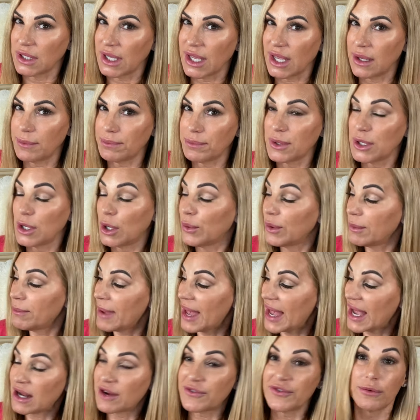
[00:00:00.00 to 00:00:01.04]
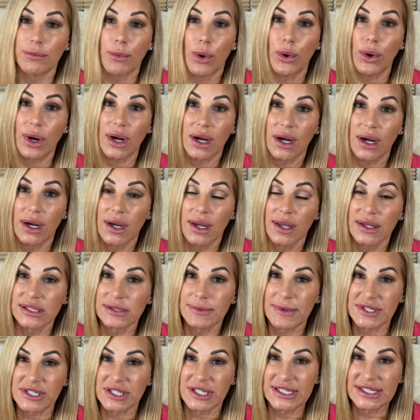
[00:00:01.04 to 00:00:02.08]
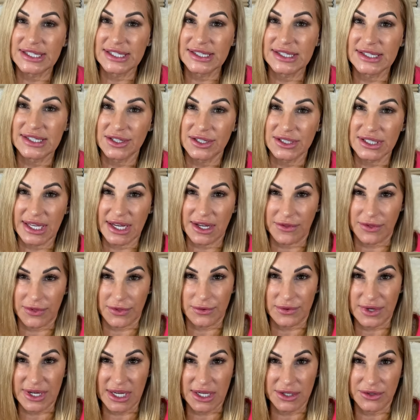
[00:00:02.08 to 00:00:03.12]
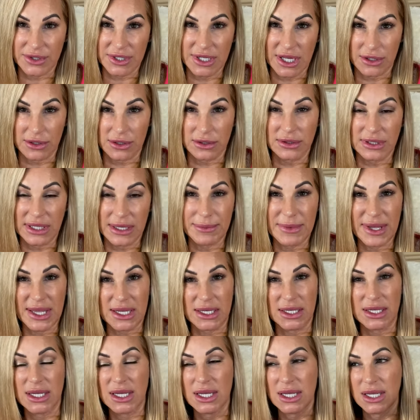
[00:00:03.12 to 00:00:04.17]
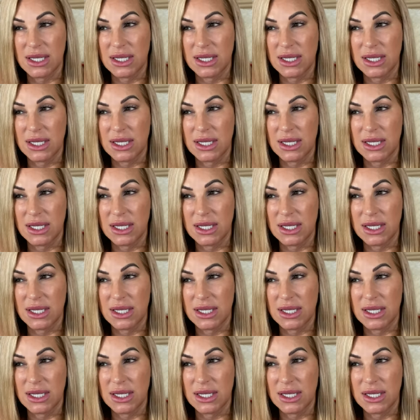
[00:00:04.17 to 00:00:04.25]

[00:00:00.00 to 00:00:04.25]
I'm going back for more, especially since there's like a three hundred dollar limit.